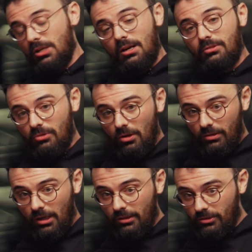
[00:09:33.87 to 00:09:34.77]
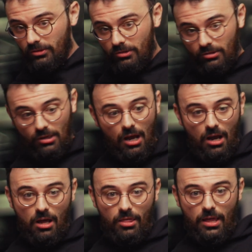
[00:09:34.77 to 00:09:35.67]
shout out to all the hunters
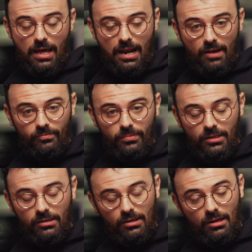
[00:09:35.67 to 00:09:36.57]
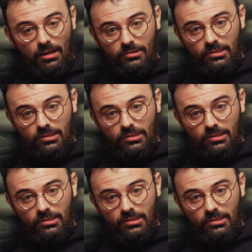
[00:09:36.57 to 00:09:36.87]
uh, that have been uh,